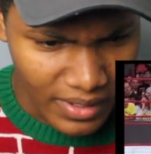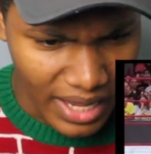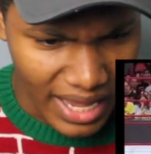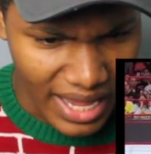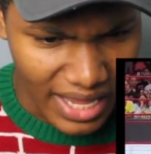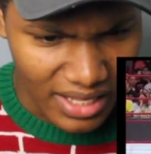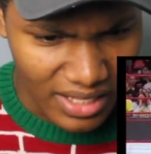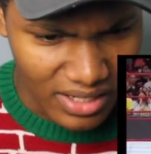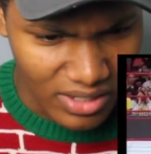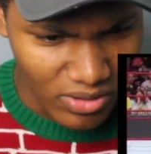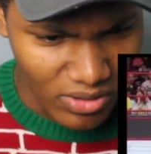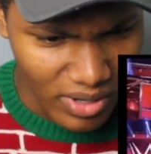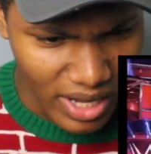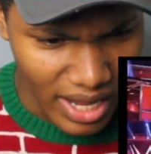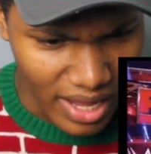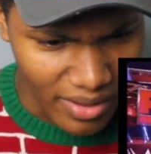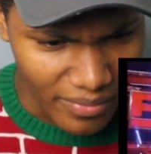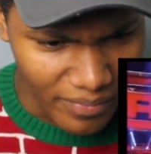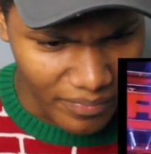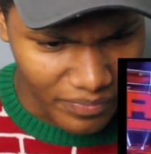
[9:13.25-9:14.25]
How you do
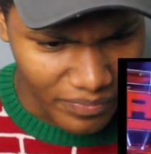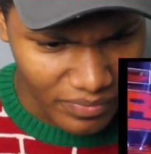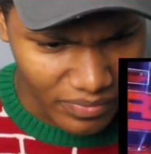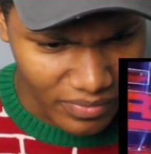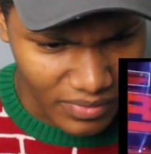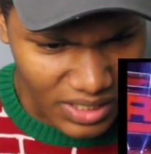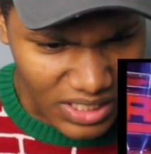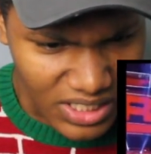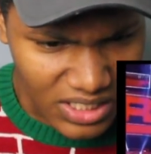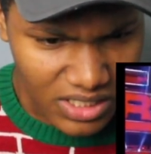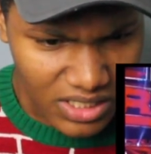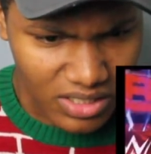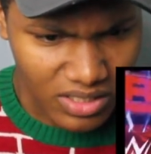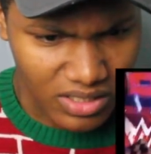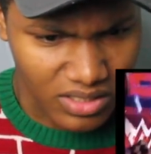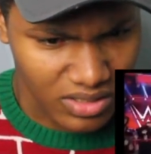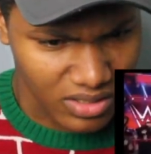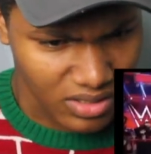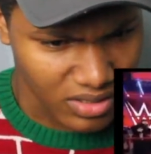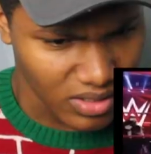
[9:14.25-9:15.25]
that?
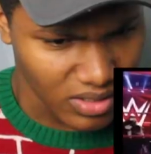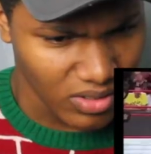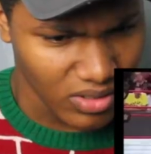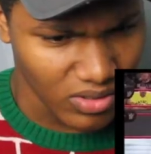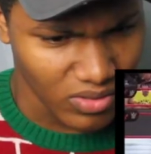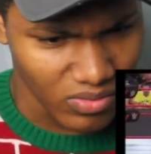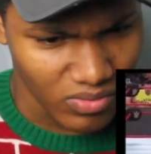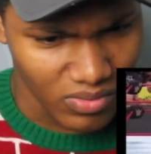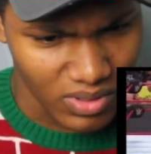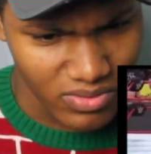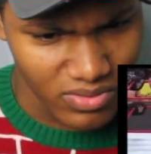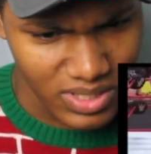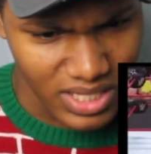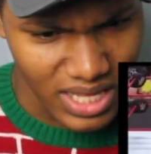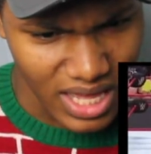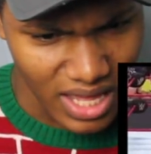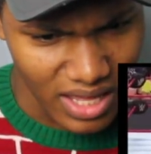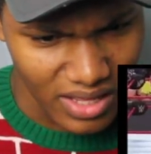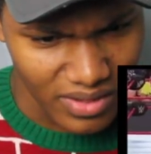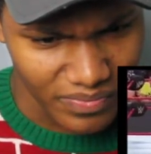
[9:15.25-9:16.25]
Hold on, what was
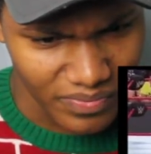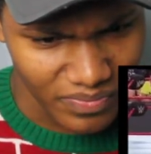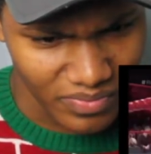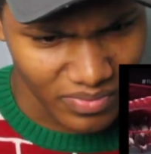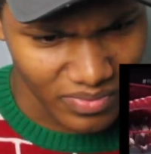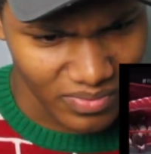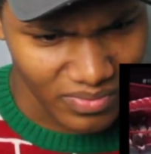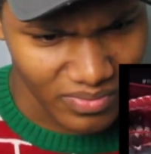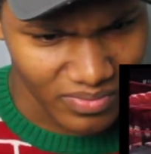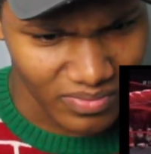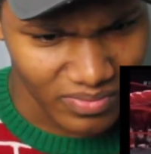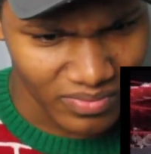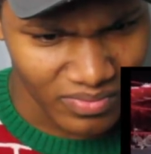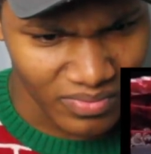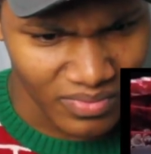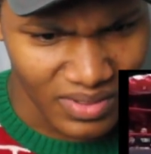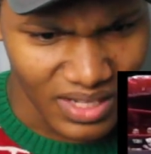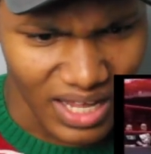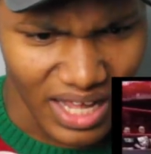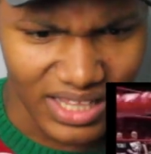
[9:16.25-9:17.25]
that?
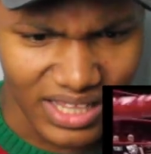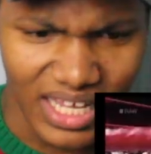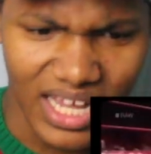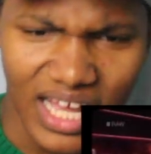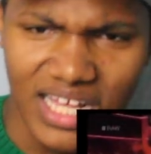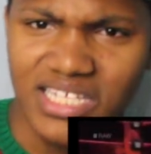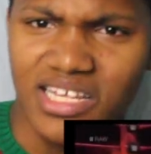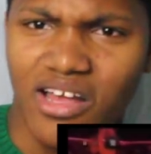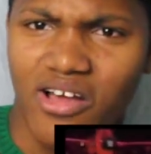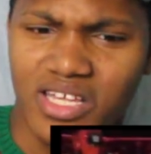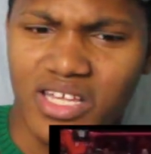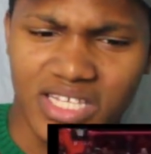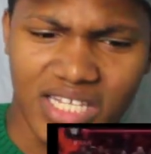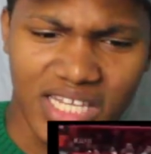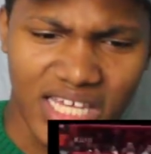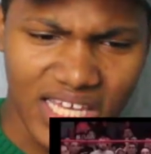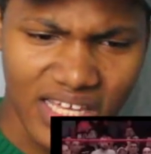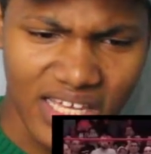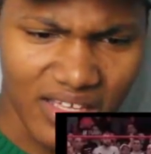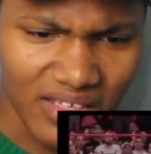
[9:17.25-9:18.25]
I think I saw his
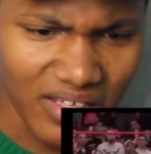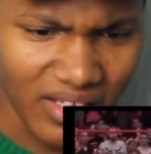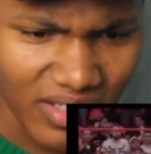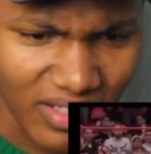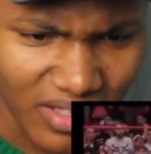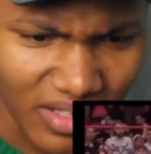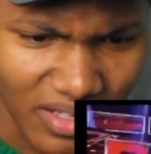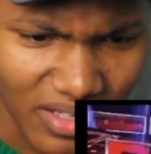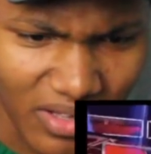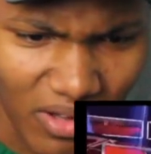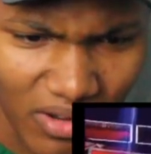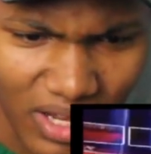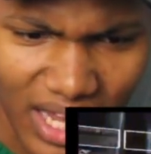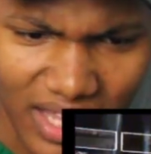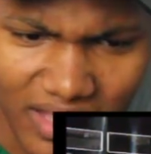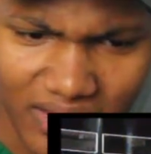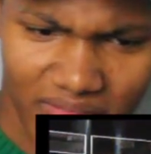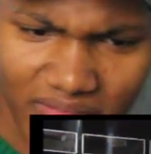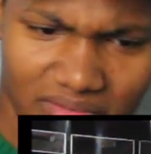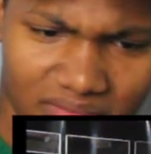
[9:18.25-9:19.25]
knee go
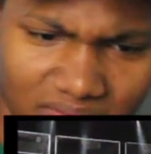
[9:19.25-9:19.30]
like,